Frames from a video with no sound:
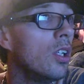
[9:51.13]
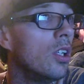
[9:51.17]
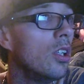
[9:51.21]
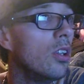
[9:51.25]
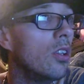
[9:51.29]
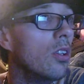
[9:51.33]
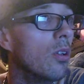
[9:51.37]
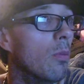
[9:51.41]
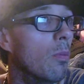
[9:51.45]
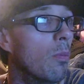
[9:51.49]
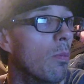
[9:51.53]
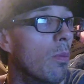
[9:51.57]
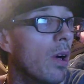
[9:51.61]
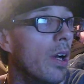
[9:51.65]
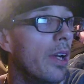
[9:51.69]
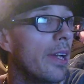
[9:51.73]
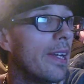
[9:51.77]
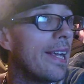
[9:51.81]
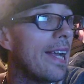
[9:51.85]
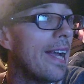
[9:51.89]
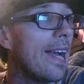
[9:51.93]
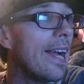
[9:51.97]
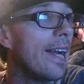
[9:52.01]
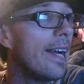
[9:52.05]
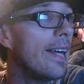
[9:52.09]
The money
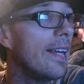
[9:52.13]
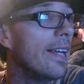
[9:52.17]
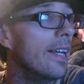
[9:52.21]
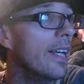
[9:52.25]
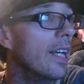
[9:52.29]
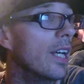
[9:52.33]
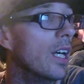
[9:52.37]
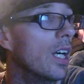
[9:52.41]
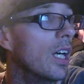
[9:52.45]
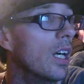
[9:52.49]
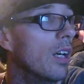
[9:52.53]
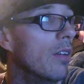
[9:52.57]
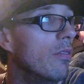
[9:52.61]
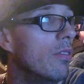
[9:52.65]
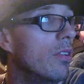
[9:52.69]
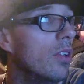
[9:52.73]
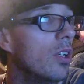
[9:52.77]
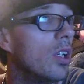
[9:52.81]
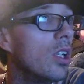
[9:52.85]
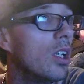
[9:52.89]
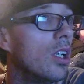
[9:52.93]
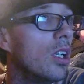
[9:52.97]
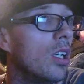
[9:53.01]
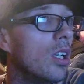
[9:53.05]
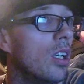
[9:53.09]
I have
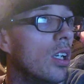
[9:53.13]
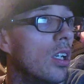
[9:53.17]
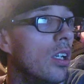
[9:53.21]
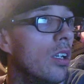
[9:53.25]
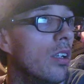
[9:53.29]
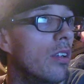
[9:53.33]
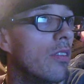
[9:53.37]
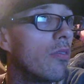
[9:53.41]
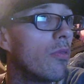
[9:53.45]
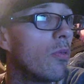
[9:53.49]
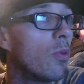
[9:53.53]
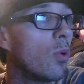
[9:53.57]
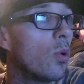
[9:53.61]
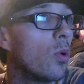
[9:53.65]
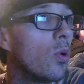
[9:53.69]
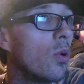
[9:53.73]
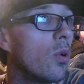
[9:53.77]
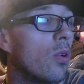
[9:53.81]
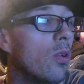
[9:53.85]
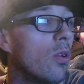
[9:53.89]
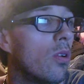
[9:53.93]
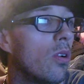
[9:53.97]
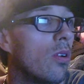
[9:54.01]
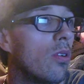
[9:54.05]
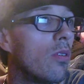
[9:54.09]
is for
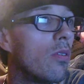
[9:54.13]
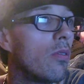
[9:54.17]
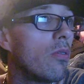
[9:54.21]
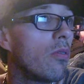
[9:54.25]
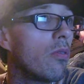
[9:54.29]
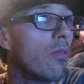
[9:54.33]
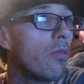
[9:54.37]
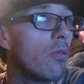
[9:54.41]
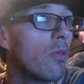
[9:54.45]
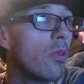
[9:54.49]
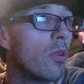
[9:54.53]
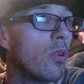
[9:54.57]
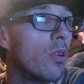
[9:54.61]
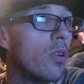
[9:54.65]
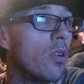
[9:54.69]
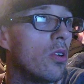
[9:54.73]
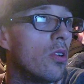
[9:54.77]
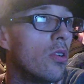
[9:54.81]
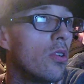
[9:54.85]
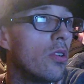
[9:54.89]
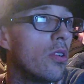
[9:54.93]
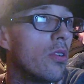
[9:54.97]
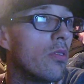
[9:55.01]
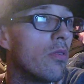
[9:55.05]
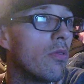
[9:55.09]
four
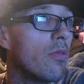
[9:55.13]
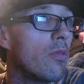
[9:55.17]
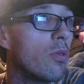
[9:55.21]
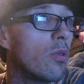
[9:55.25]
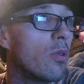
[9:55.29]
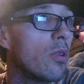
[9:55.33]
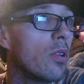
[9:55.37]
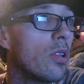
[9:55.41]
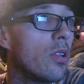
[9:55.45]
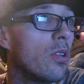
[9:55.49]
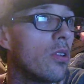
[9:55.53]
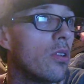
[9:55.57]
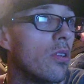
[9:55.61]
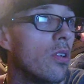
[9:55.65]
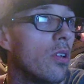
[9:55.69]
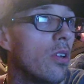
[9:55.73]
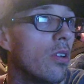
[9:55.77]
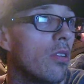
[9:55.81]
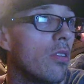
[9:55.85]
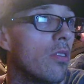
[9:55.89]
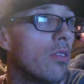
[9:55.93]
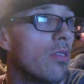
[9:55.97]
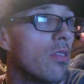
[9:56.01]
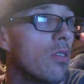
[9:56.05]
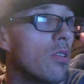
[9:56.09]
hundred and forty-two
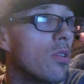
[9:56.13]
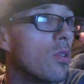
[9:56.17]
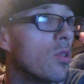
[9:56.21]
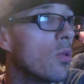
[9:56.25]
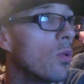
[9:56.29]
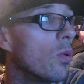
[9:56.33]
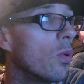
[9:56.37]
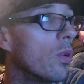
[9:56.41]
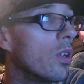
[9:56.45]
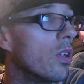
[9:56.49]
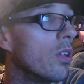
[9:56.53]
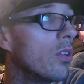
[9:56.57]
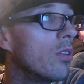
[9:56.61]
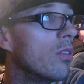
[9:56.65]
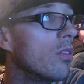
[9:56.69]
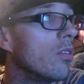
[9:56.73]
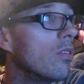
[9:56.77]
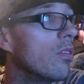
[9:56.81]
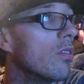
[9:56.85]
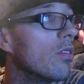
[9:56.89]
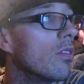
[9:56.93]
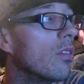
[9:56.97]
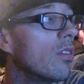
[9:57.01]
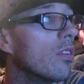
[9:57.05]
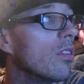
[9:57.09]
dollars and twenty-two
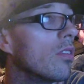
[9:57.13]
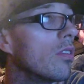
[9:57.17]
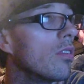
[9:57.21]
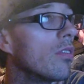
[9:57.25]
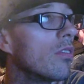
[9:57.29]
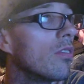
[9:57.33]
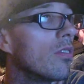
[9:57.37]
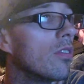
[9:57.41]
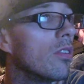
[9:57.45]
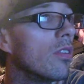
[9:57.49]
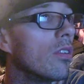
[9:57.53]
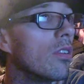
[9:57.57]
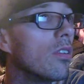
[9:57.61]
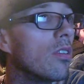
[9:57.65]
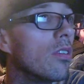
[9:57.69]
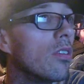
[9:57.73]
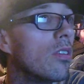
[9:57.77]
cents. You know.